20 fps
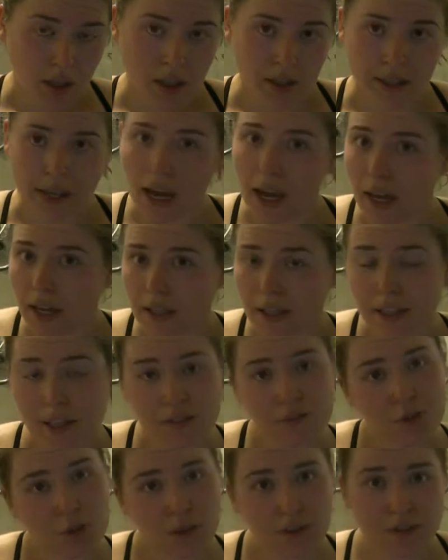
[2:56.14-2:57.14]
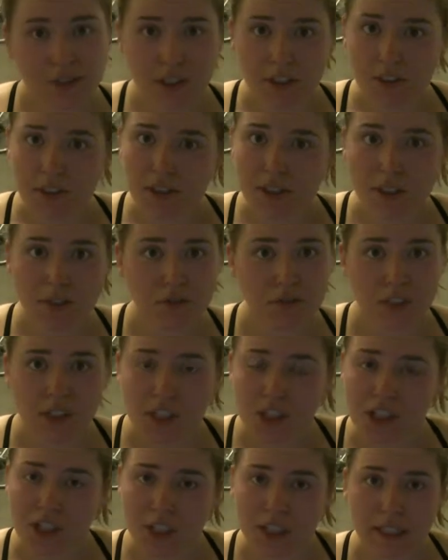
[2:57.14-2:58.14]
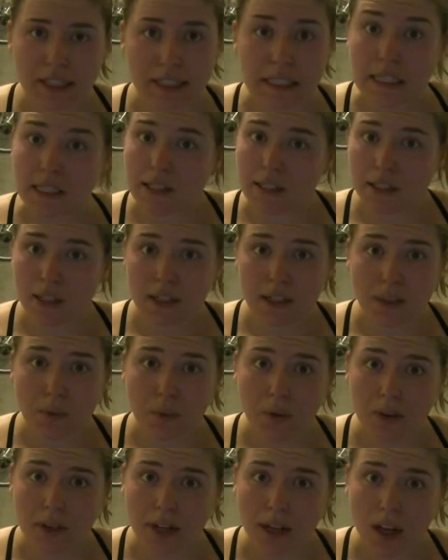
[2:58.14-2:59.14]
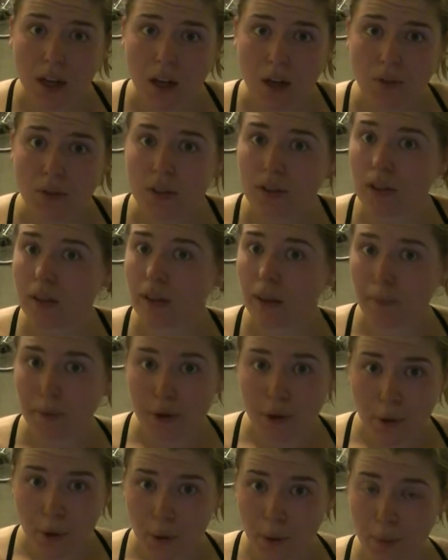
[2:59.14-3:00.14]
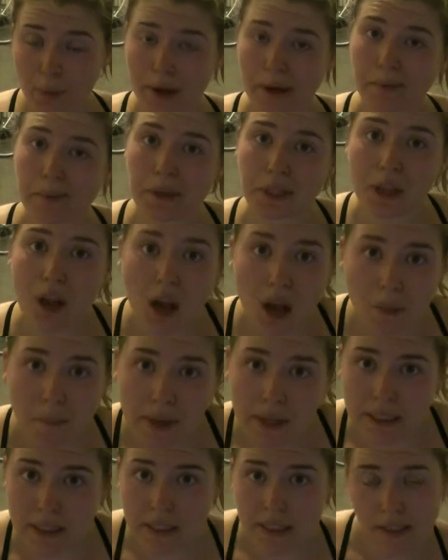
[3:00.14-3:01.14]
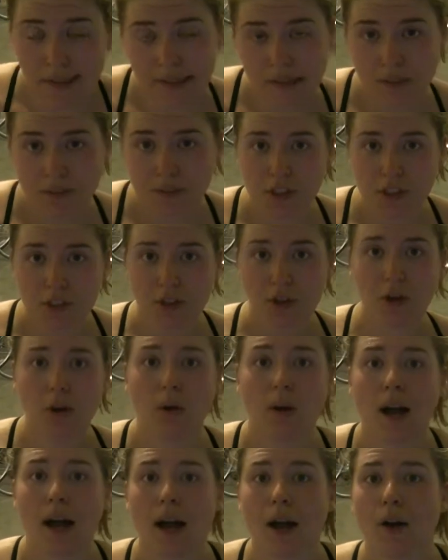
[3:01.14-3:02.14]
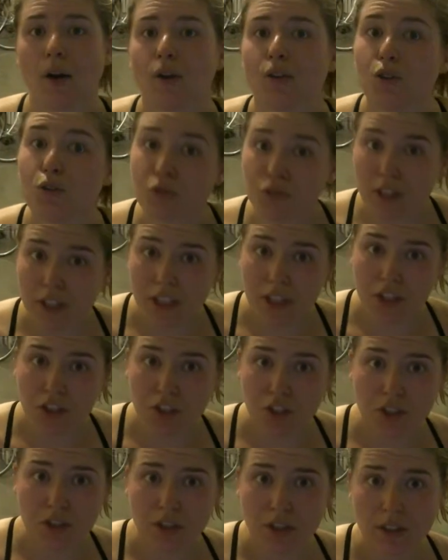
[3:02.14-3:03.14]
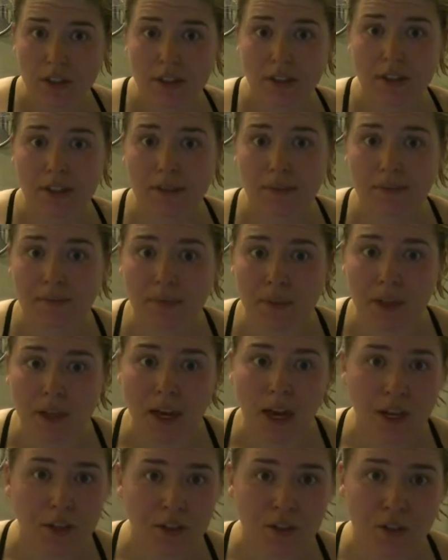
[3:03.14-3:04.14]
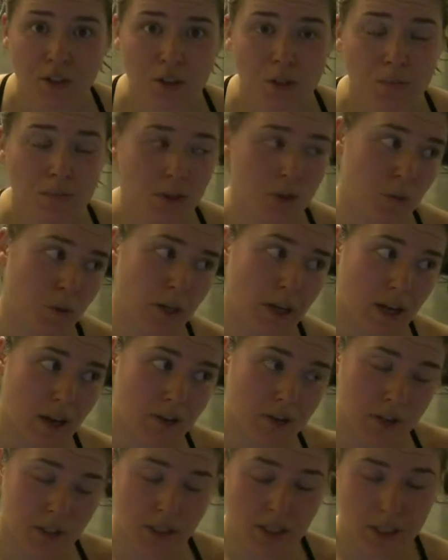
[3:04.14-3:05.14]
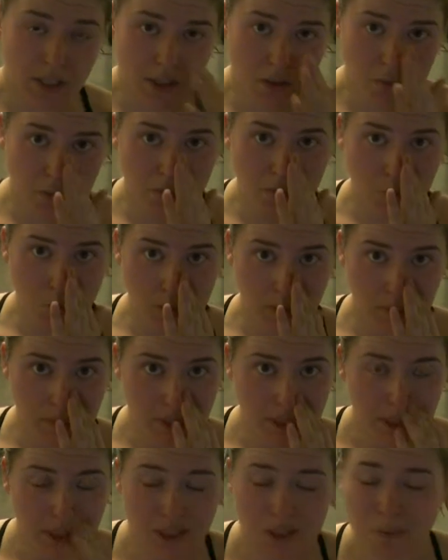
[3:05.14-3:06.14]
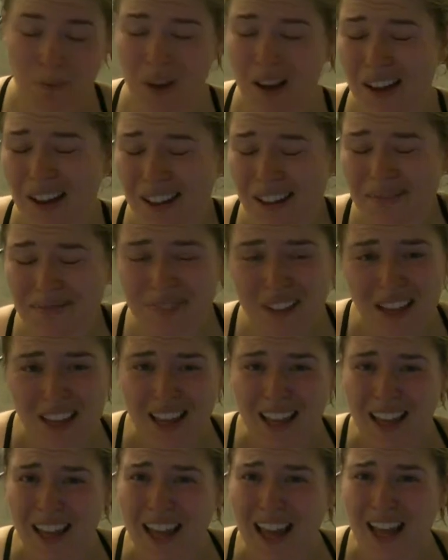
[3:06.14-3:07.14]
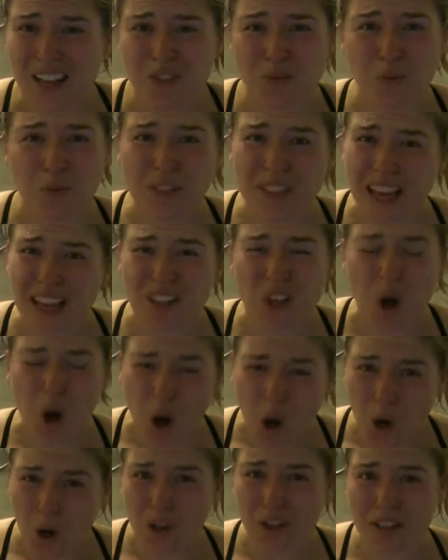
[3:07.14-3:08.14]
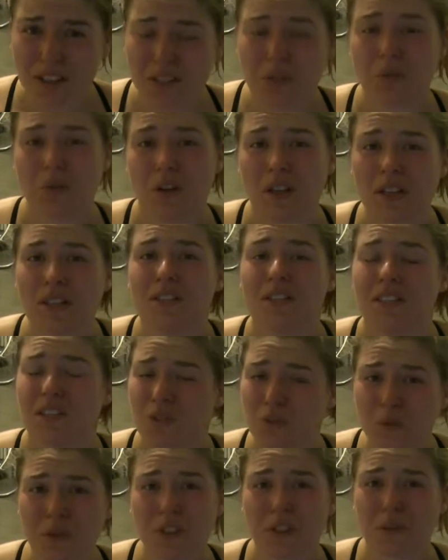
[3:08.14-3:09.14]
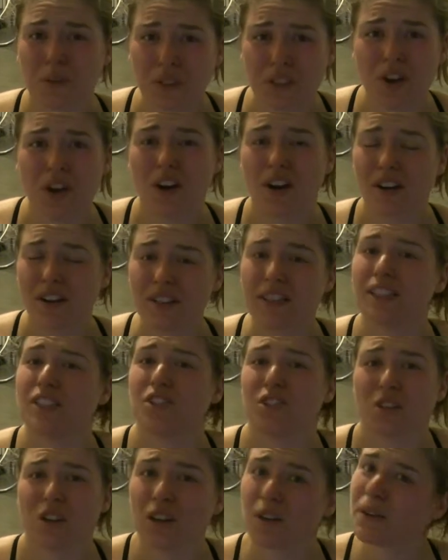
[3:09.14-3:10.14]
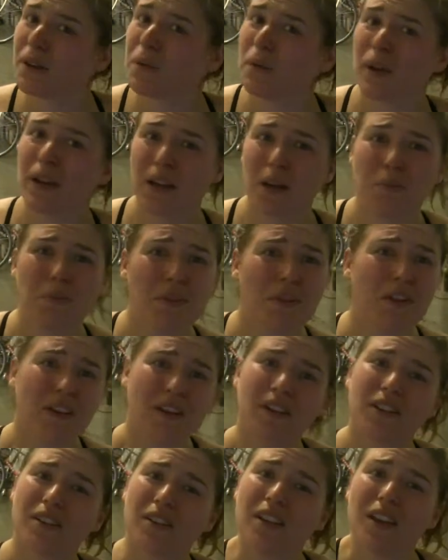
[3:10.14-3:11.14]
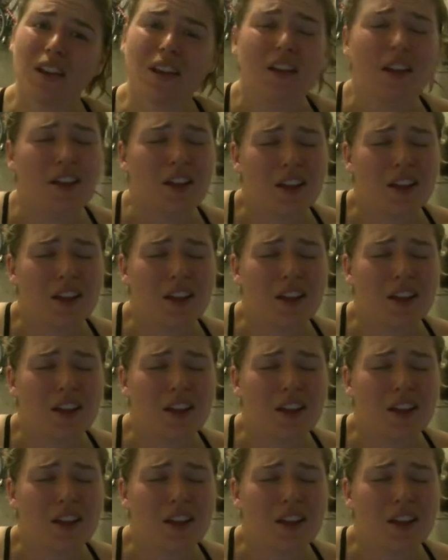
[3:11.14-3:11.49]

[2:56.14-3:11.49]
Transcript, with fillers: yeah, if you have secrets to finishing insanity workouts, let me know, write them in the comments. I'd to know how you finish, uh, how you do them. These workouts, today's was 40 minutes. Um, as, as hard as it was, and it's really, really hard, and it gets your heart rate way up there, and